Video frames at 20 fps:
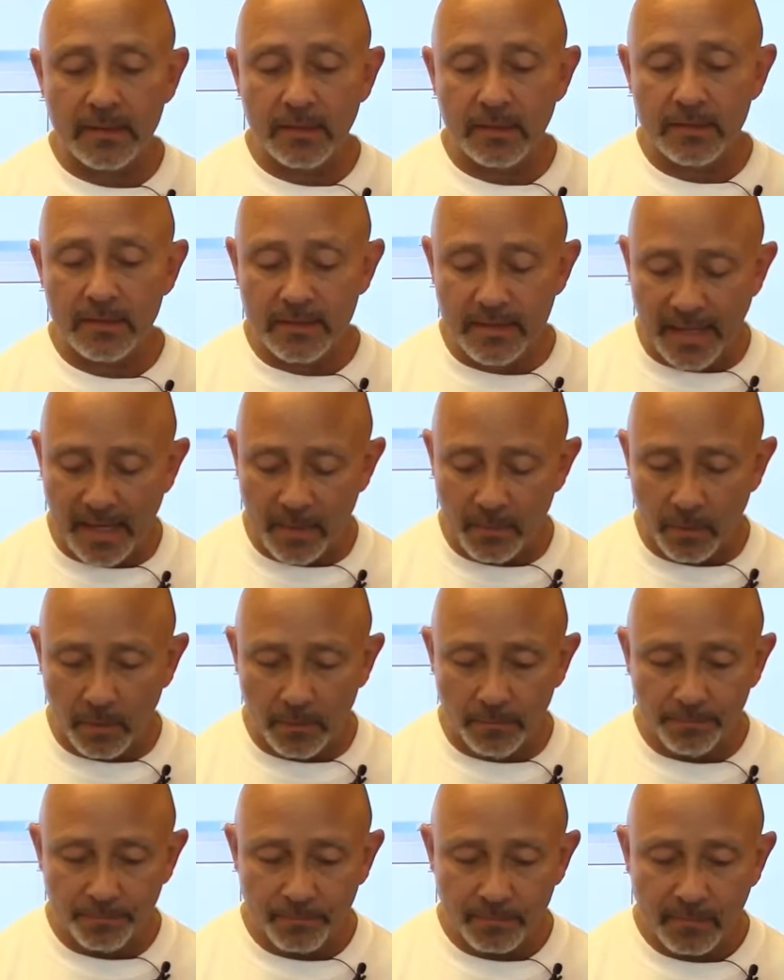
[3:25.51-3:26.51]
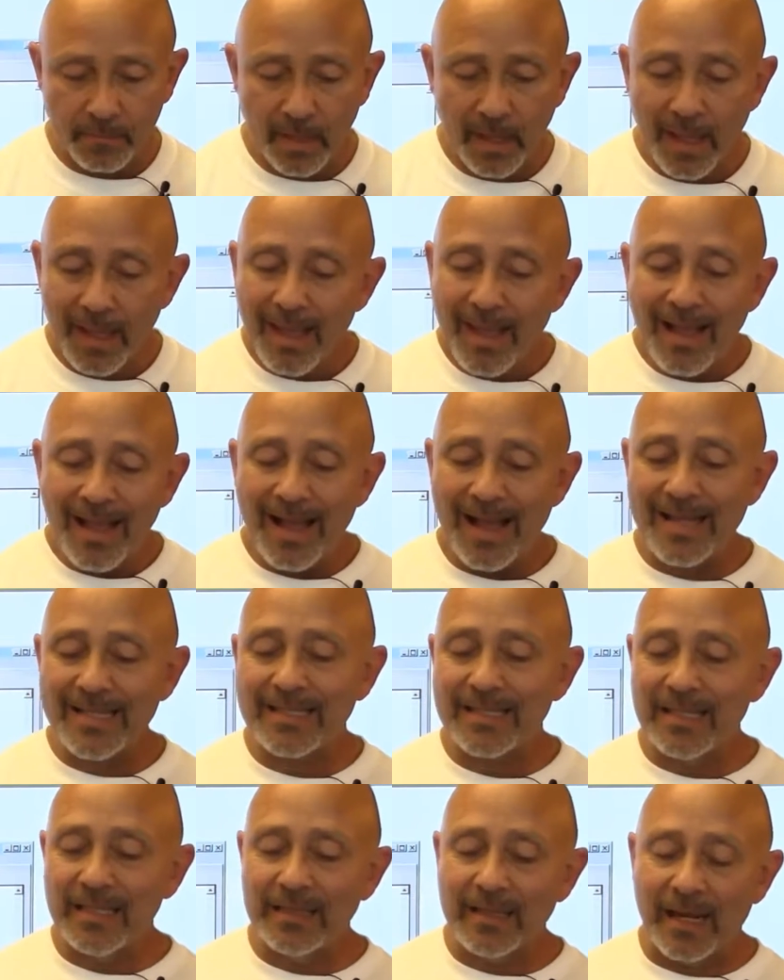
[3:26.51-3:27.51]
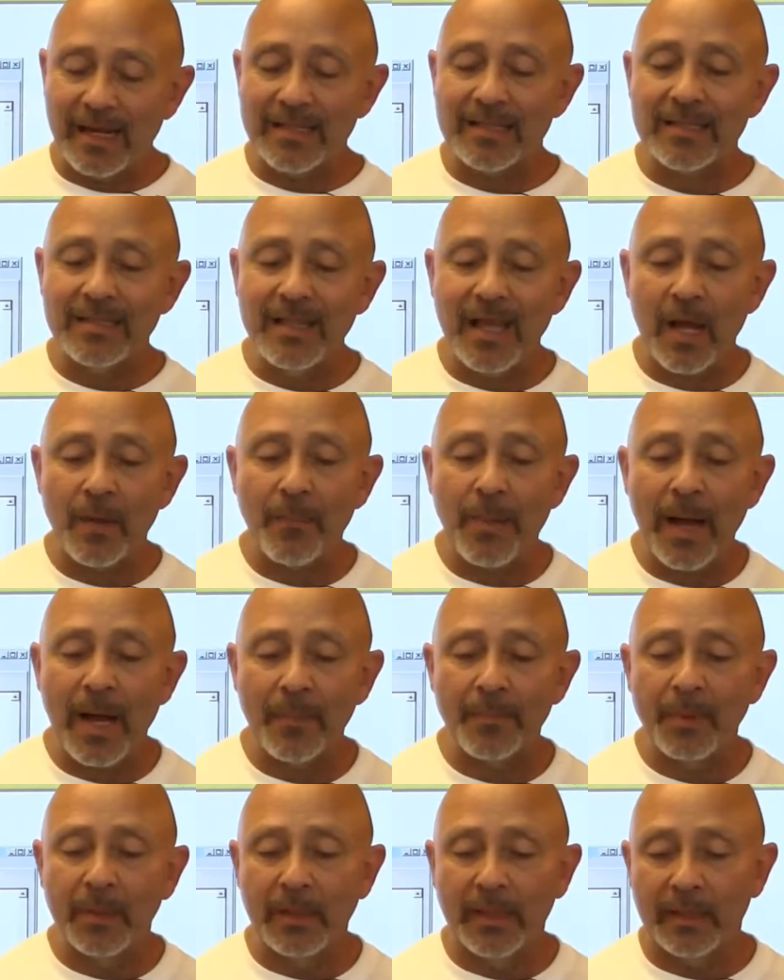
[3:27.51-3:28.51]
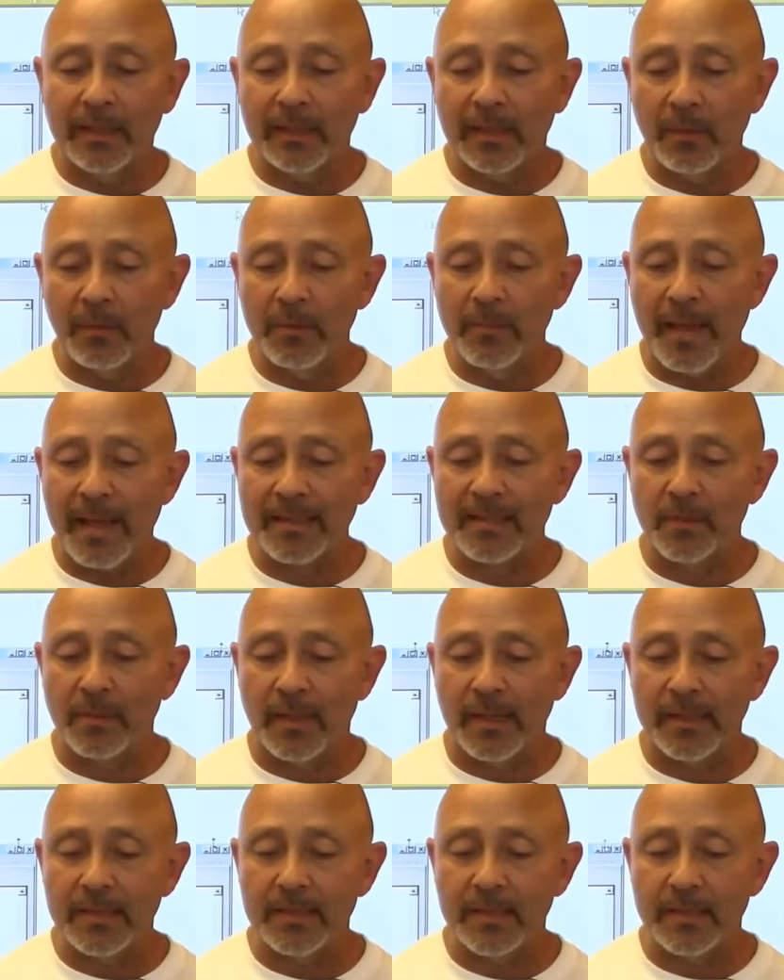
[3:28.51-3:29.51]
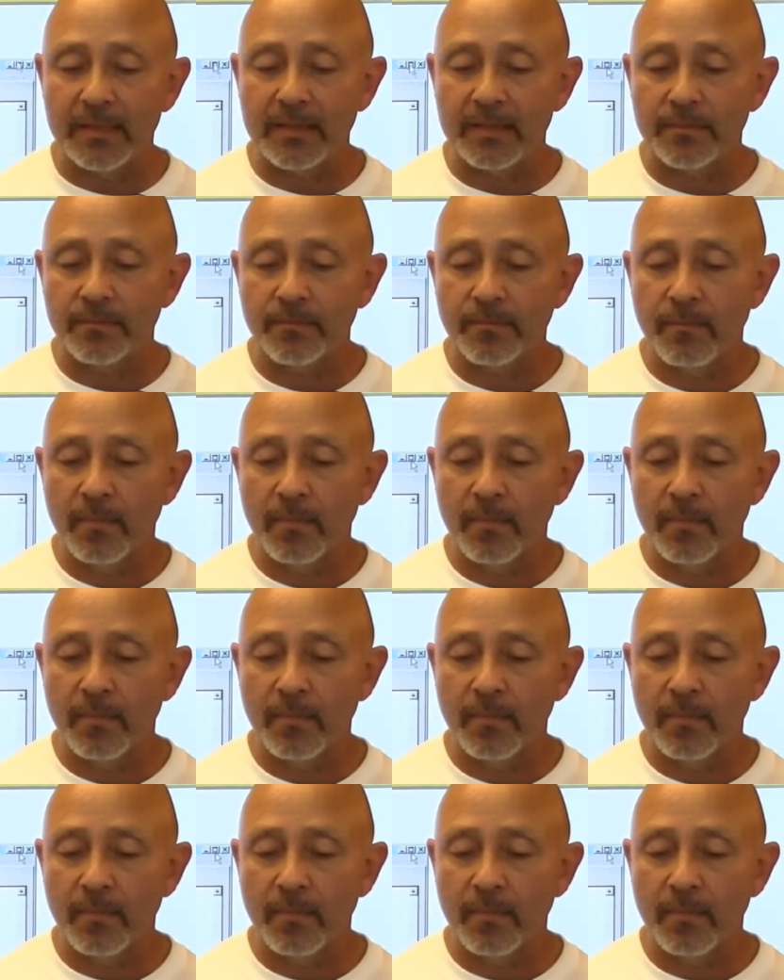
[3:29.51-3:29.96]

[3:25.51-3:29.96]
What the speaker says: table, I see that it's not populated. Let me maximize this.